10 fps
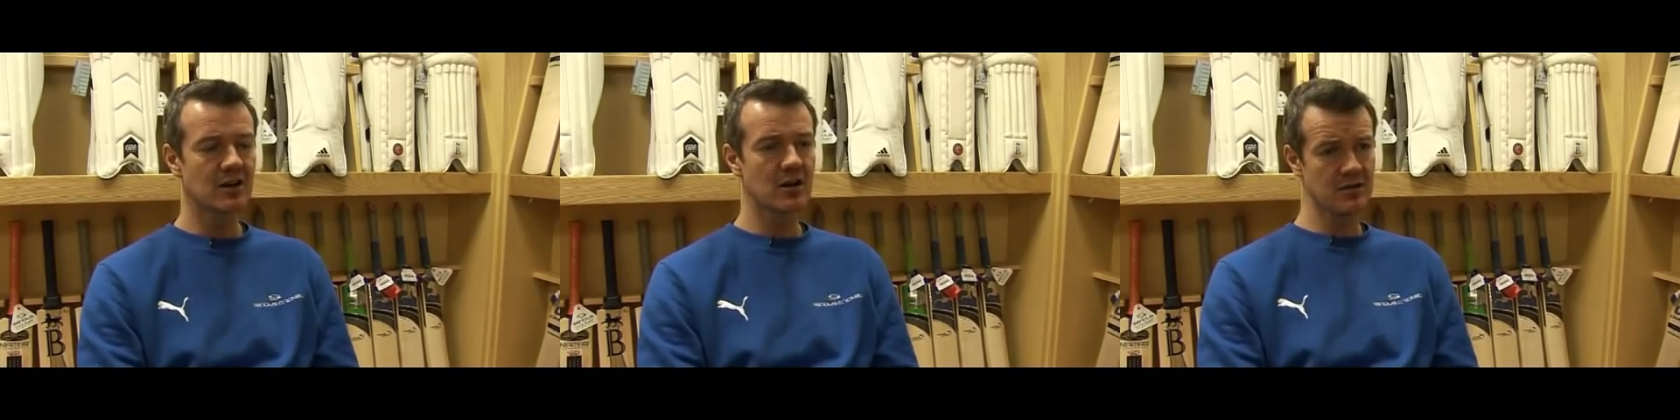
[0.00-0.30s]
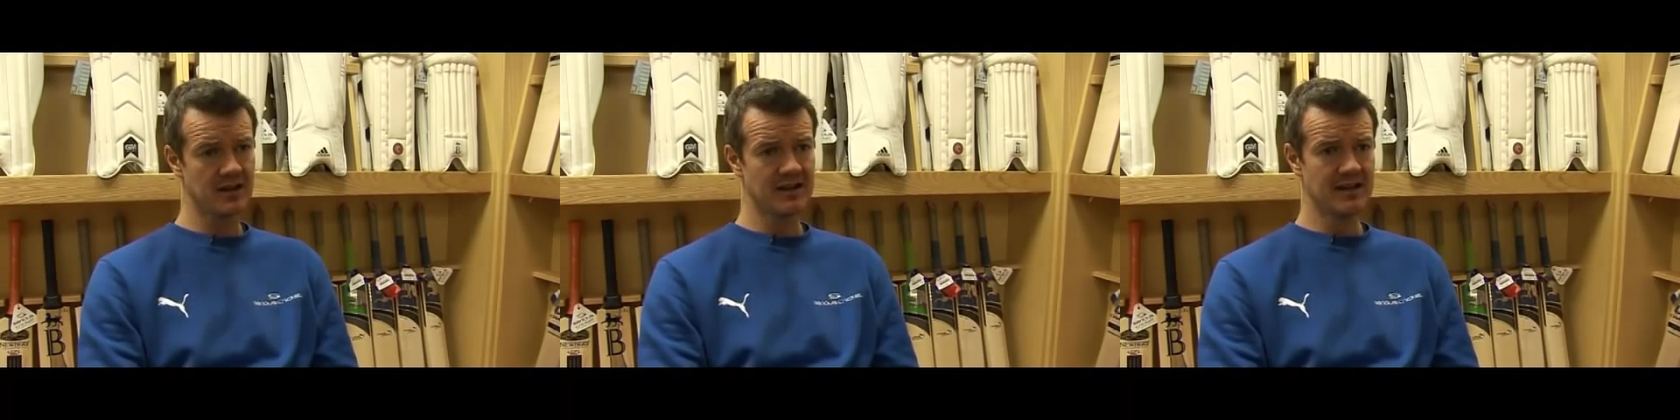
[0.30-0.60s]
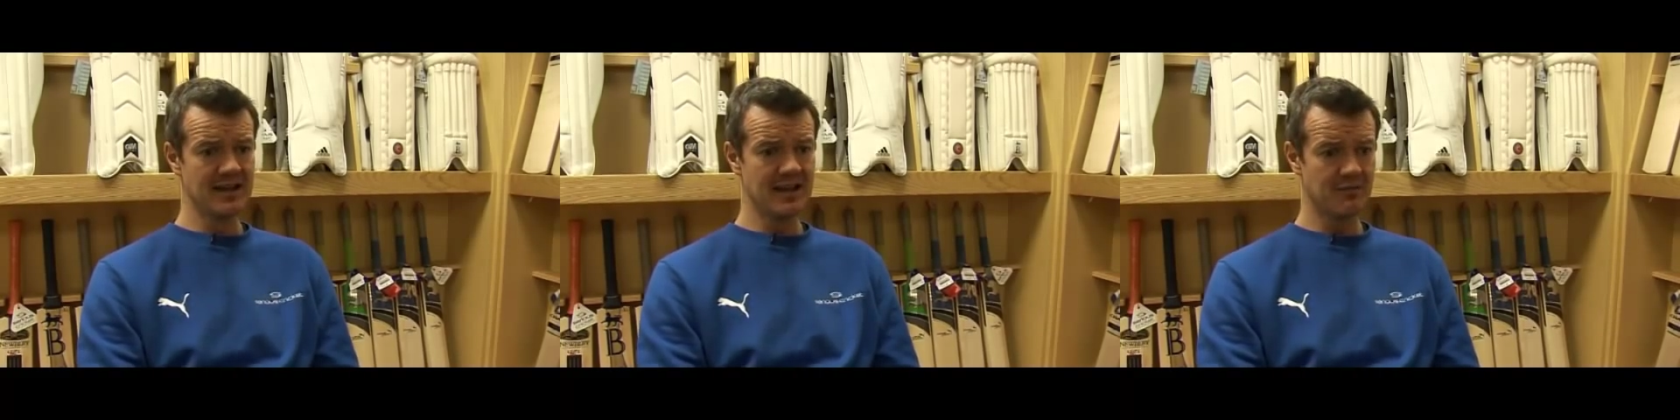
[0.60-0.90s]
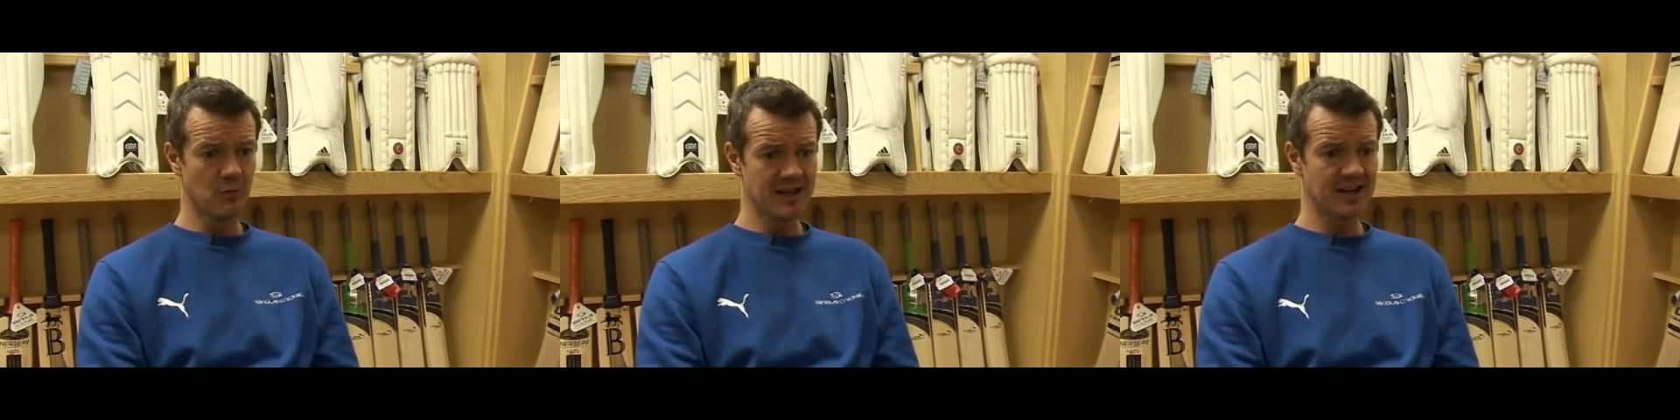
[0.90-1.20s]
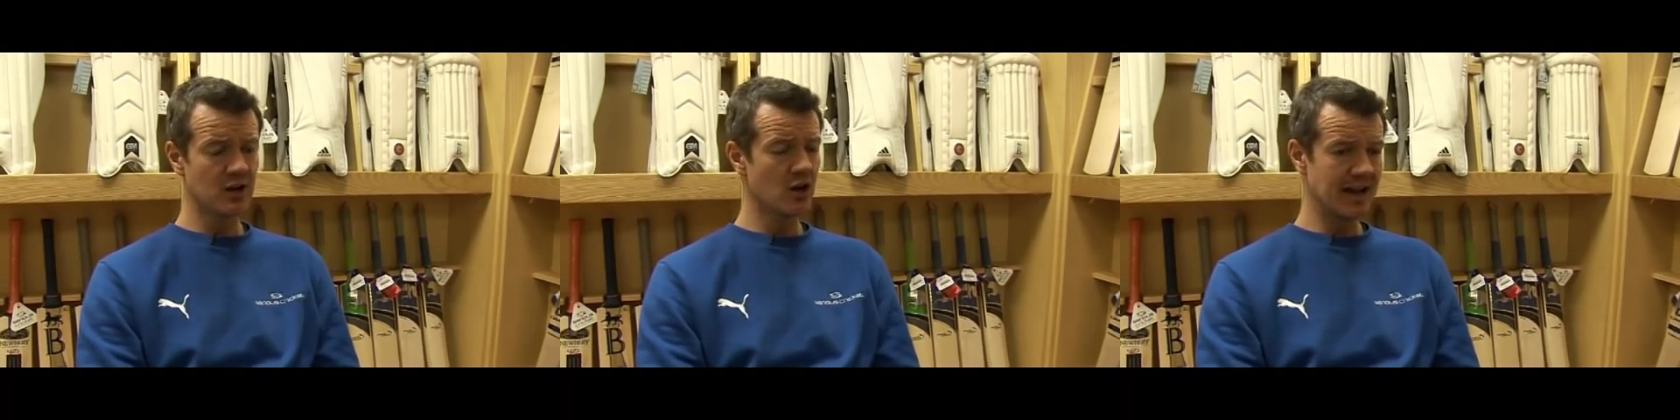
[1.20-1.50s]
And I think if we
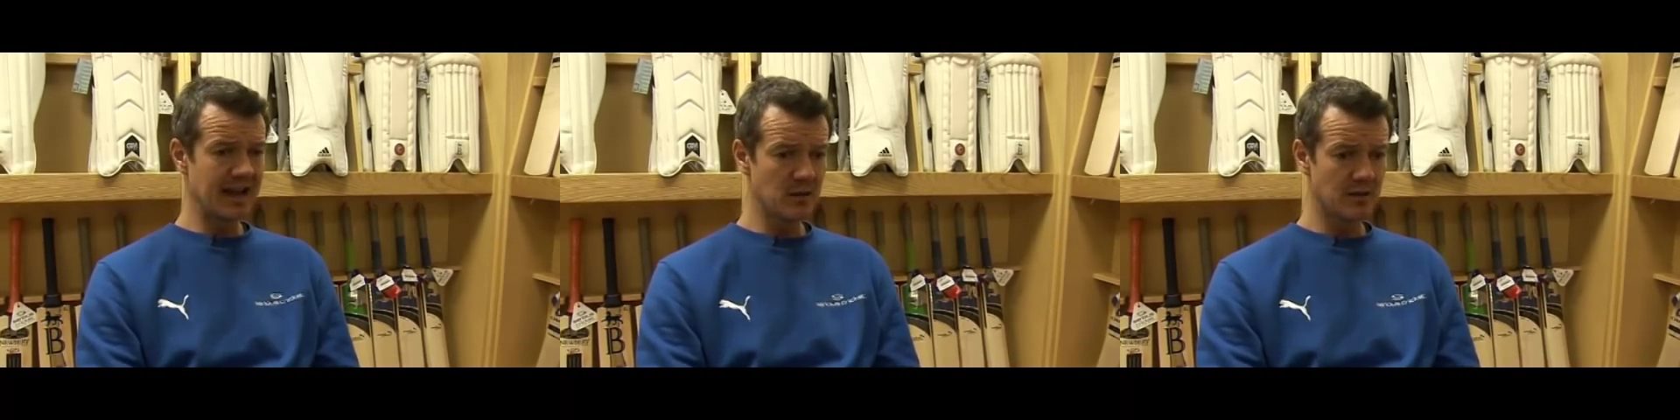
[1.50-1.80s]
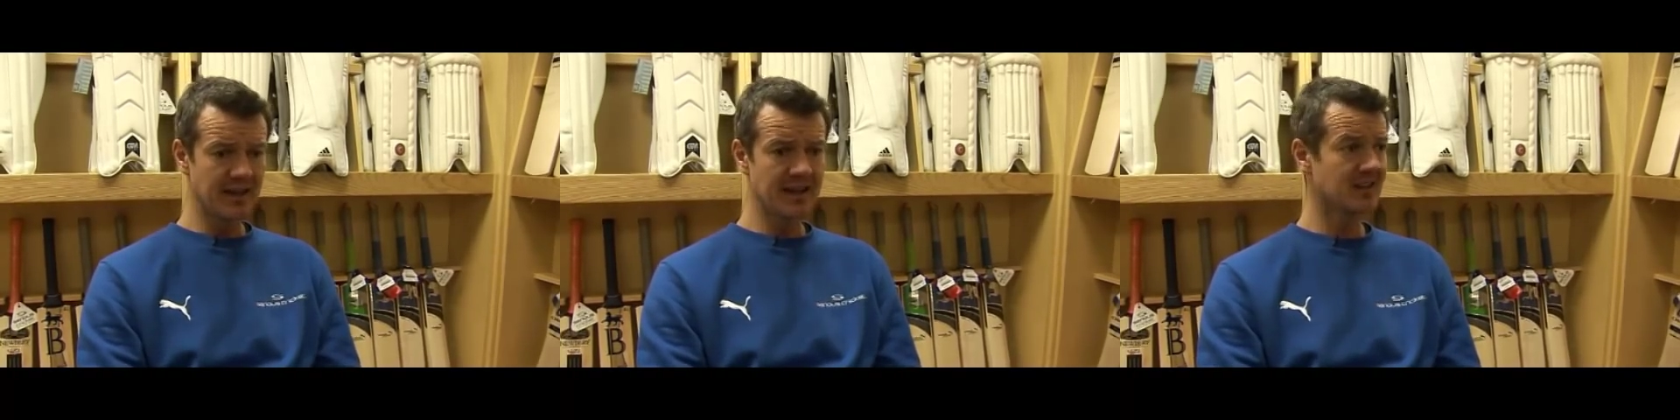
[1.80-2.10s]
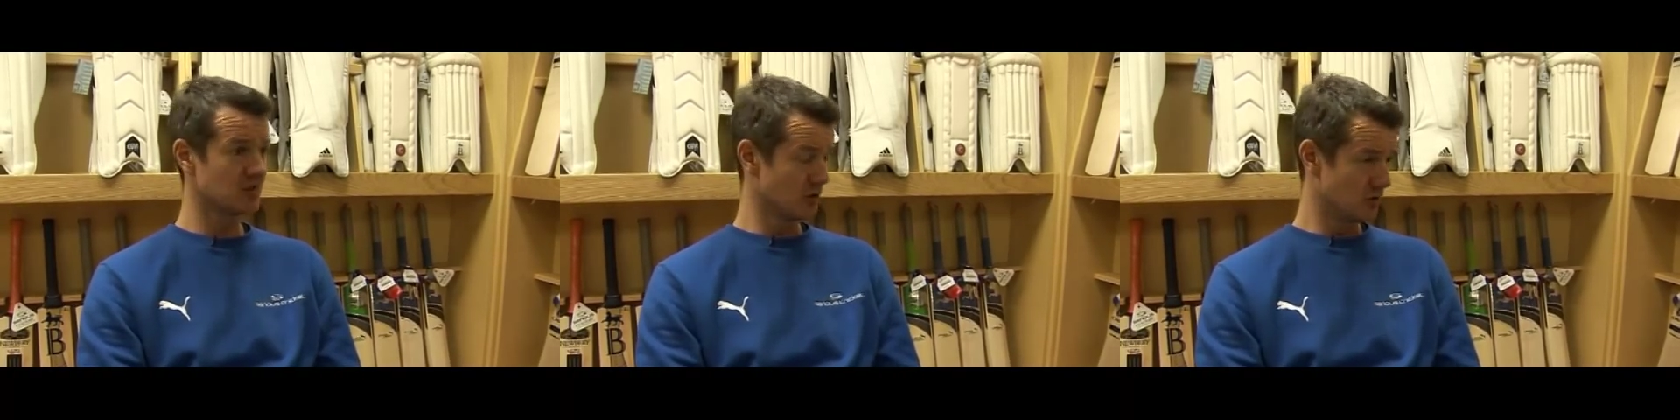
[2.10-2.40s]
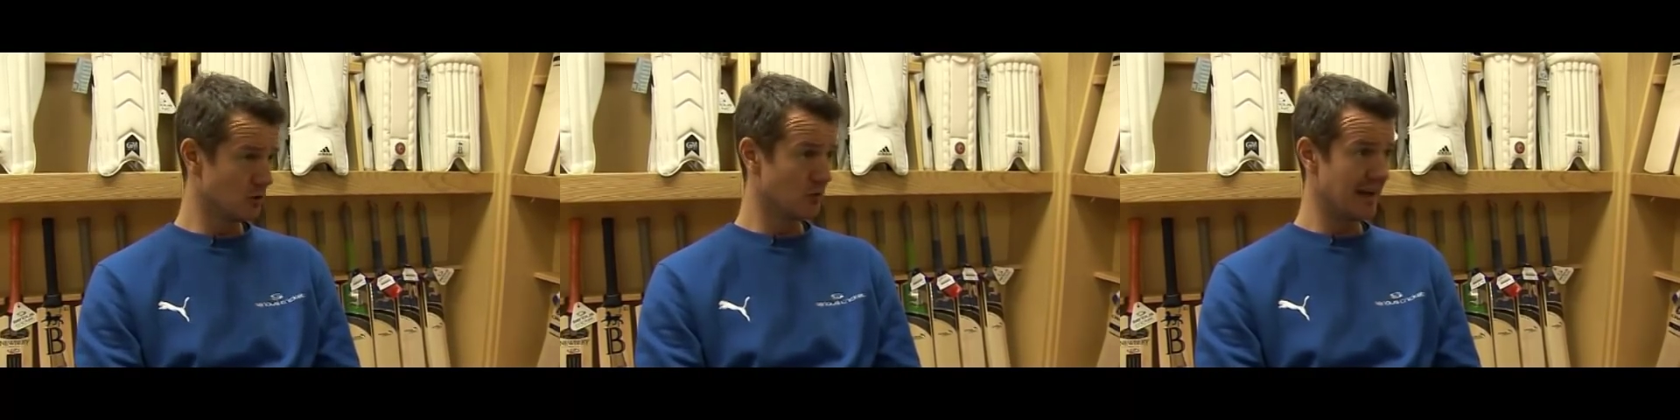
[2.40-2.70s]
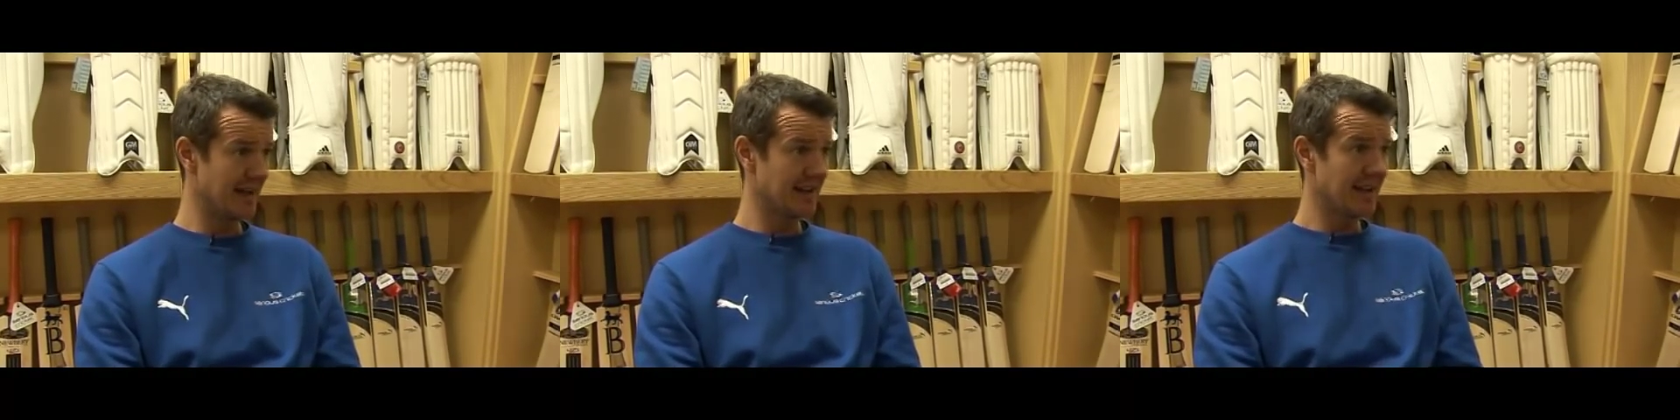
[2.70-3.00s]
can learn anything, it's to do
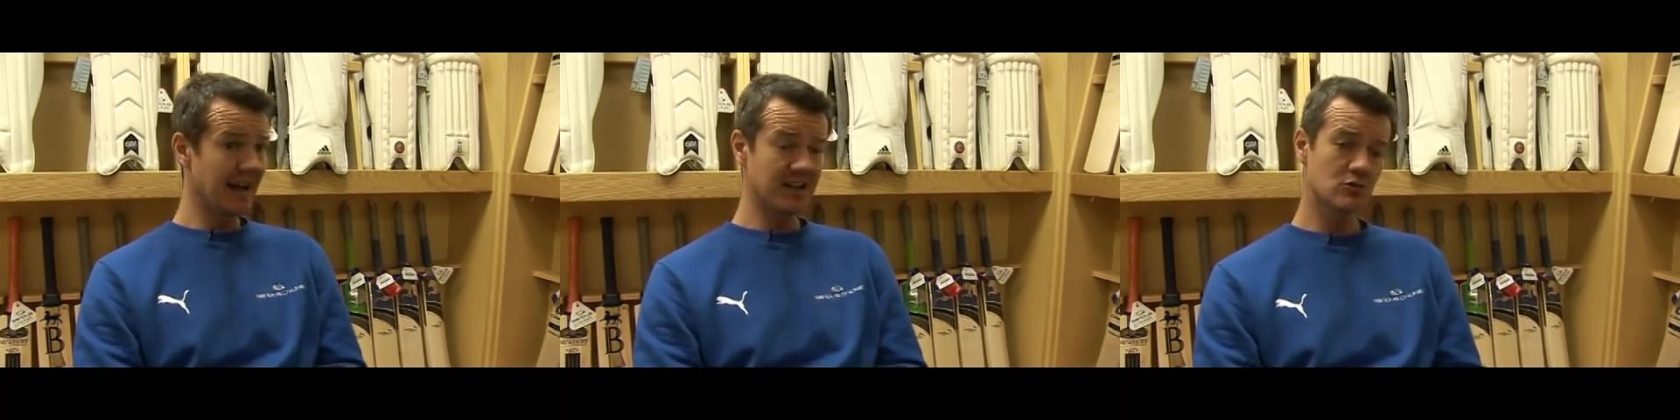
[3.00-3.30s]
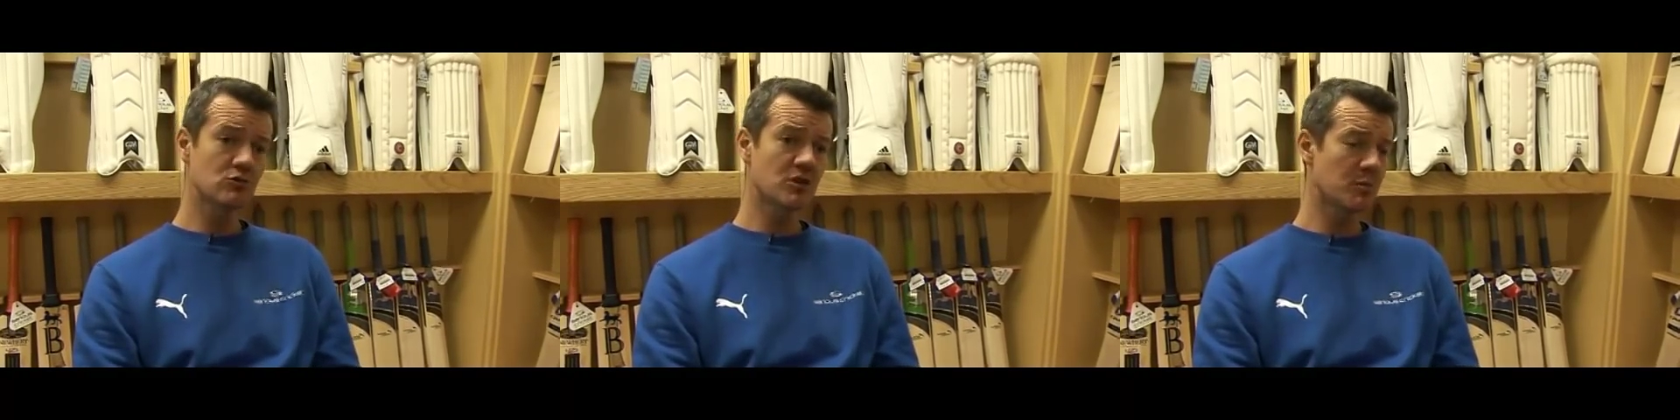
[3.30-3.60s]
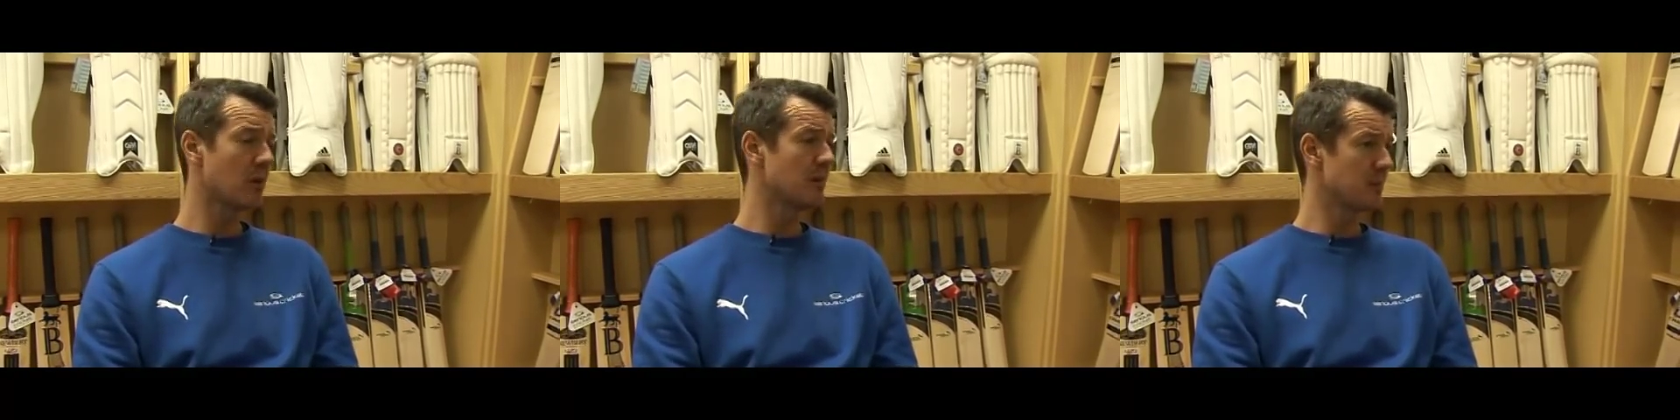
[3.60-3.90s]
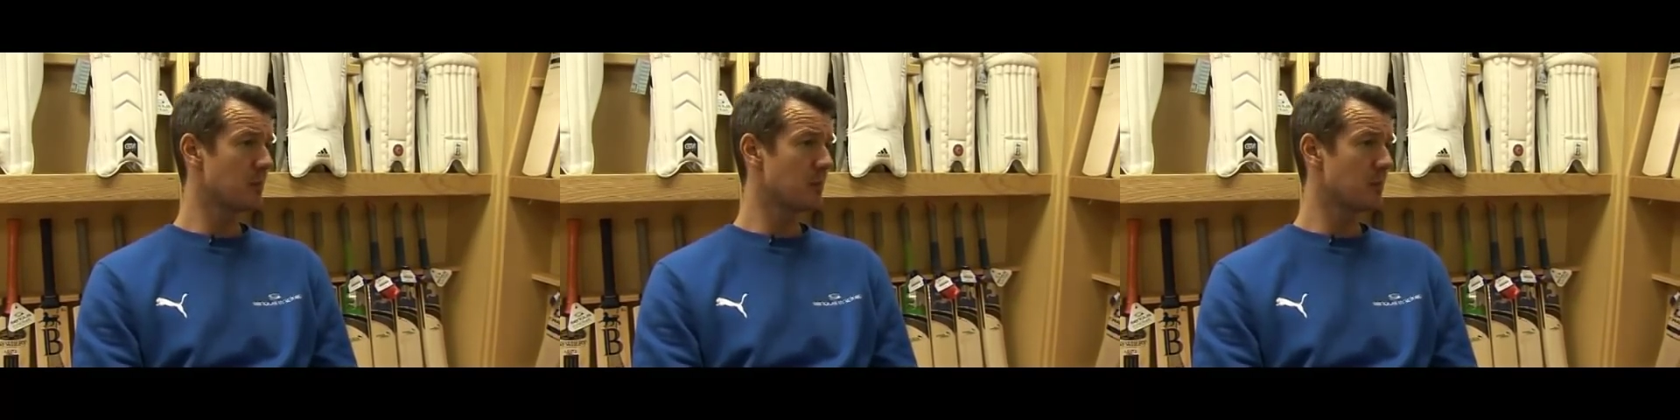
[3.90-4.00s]
that, and it's also probably to